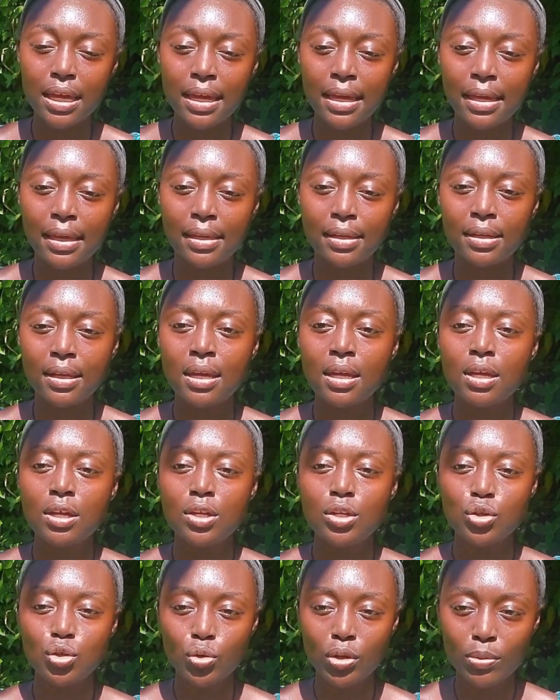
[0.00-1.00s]
And
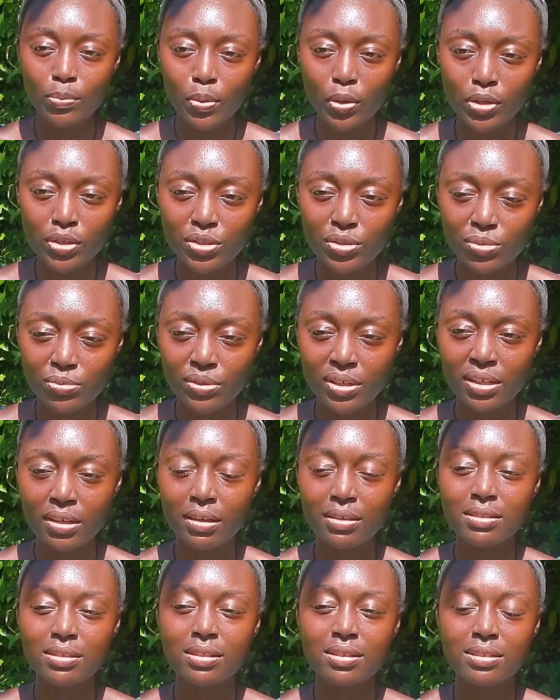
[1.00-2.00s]
doing personal
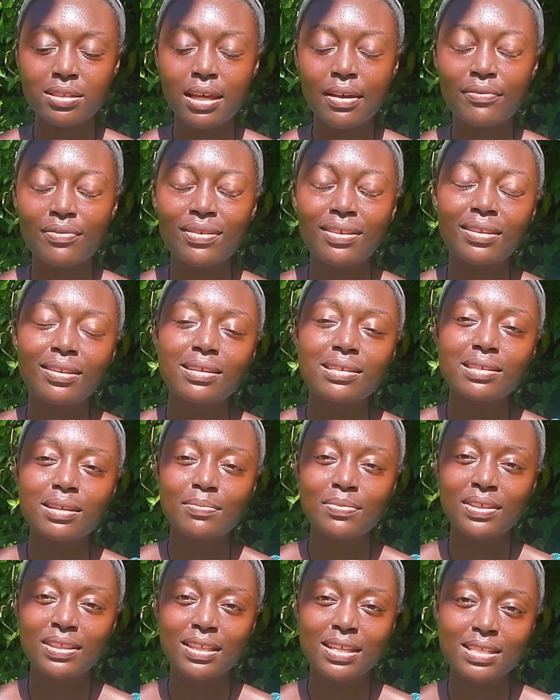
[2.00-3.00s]
readings is definitely
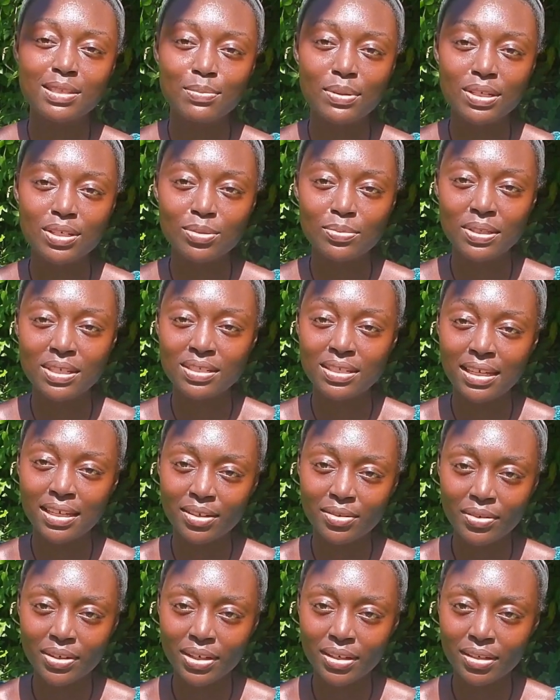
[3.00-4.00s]
something that's meant to be
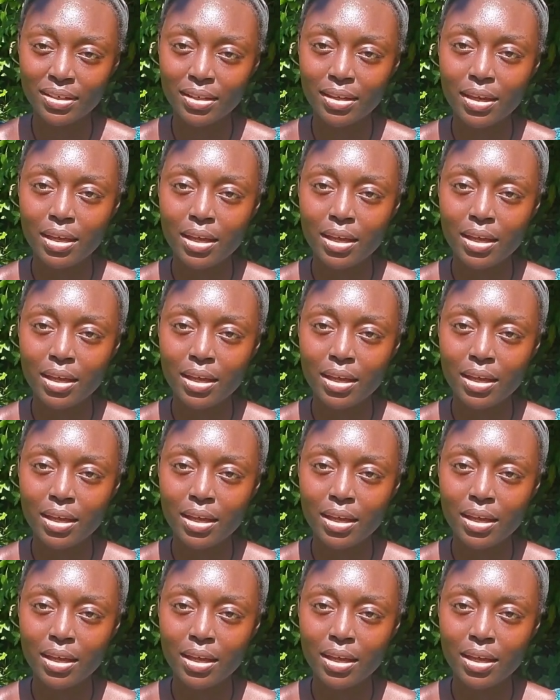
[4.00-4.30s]
sacred.